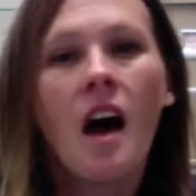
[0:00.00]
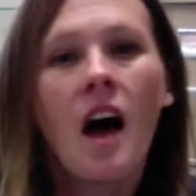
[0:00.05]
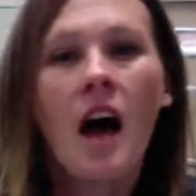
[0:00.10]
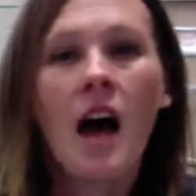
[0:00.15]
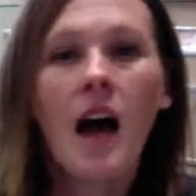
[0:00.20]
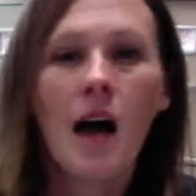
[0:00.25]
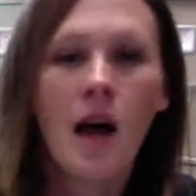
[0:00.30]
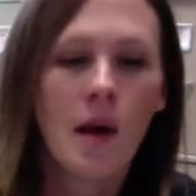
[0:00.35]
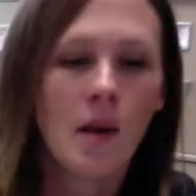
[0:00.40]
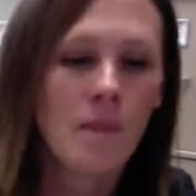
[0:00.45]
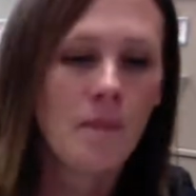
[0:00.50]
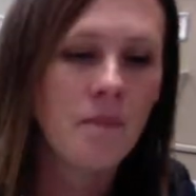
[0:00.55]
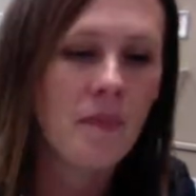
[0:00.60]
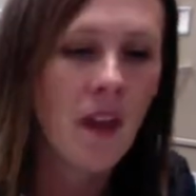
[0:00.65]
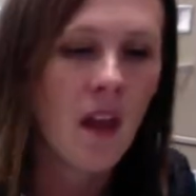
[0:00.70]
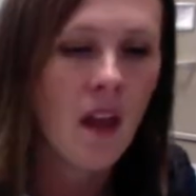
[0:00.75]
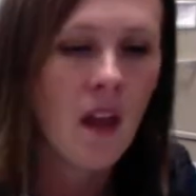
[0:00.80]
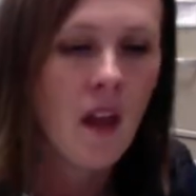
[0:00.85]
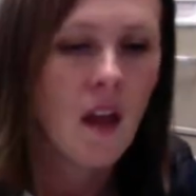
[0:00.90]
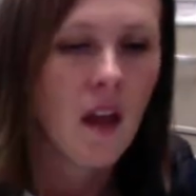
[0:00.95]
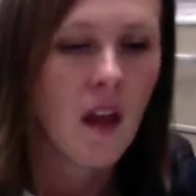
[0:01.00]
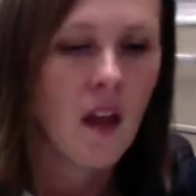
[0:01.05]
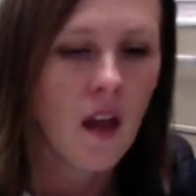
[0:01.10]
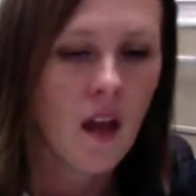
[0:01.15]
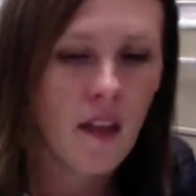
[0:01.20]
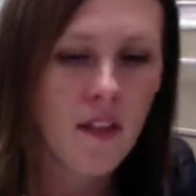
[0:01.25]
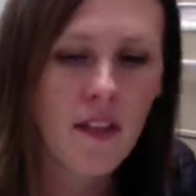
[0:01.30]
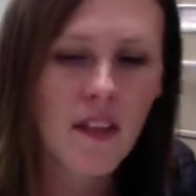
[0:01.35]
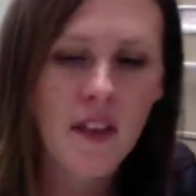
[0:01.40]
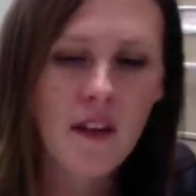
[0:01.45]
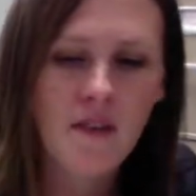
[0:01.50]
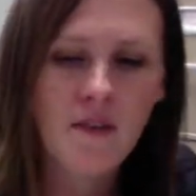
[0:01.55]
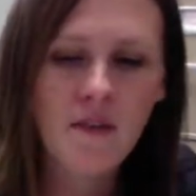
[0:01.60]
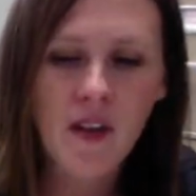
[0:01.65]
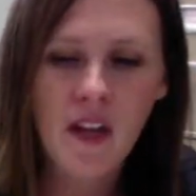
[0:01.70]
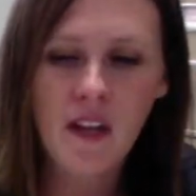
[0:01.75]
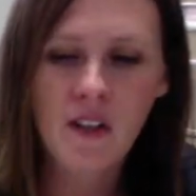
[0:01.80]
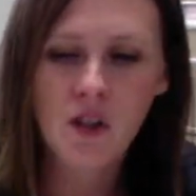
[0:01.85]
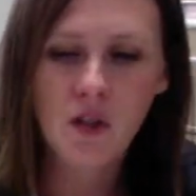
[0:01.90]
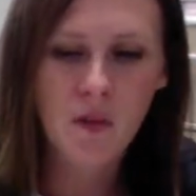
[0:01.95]
The
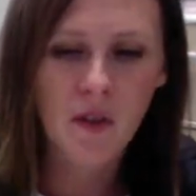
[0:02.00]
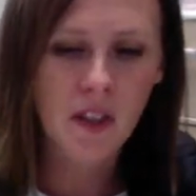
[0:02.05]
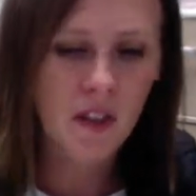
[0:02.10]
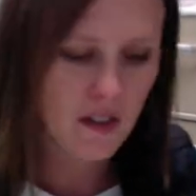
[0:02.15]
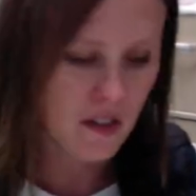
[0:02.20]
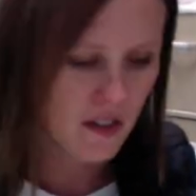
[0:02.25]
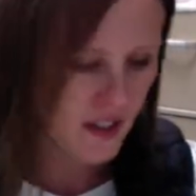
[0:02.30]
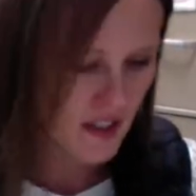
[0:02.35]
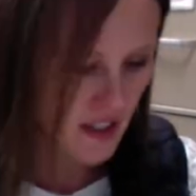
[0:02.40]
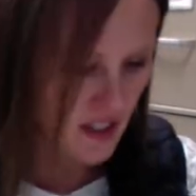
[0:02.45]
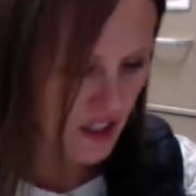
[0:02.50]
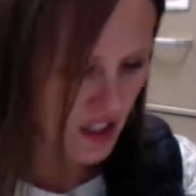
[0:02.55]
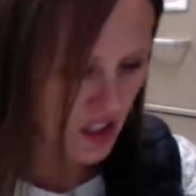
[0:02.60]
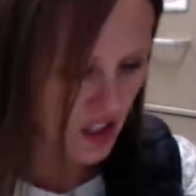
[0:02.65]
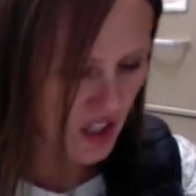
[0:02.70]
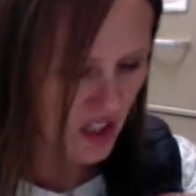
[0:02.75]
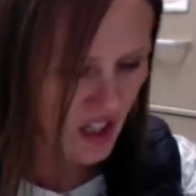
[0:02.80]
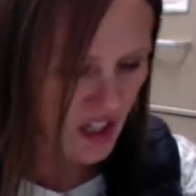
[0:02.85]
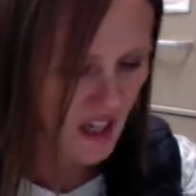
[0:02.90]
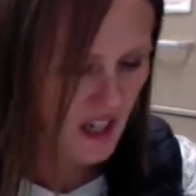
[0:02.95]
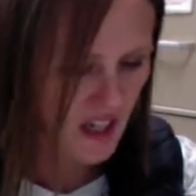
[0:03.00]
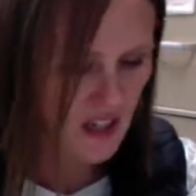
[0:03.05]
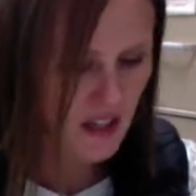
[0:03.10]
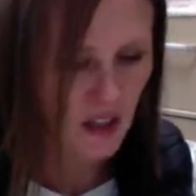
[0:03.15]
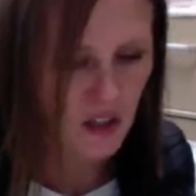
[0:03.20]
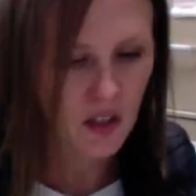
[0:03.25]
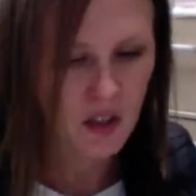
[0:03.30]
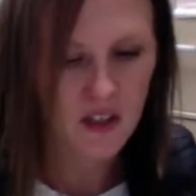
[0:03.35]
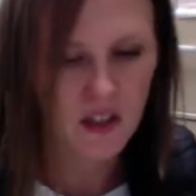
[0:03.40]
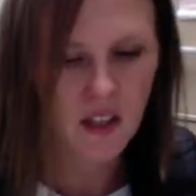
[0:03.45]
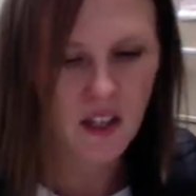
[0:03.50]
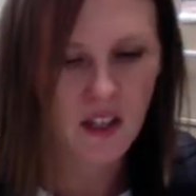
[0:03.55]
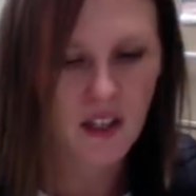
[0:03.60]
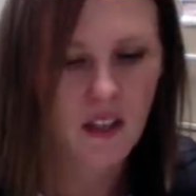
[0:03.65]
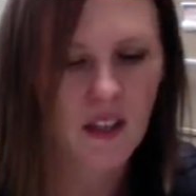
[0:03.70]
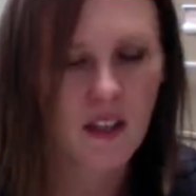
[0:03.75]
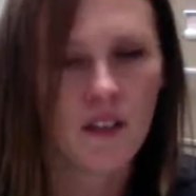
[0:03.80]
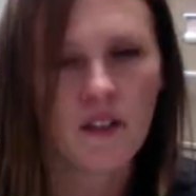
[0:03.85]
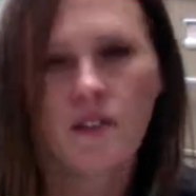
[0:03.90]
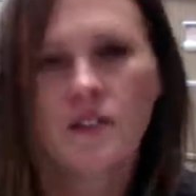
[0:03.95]
Advanced Reader's Edition kind of looks like a
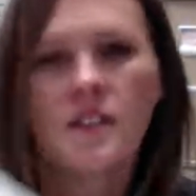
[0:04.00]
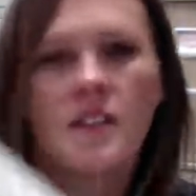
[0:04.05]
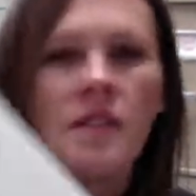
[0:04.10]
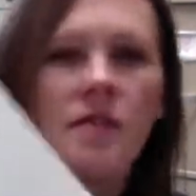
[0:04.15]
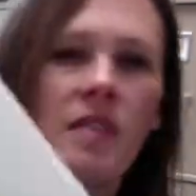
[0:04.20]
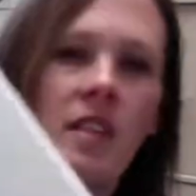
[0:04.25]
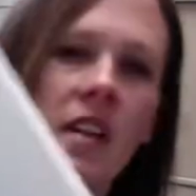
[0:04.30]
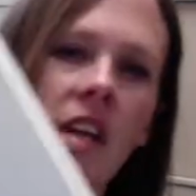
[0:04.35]
little different.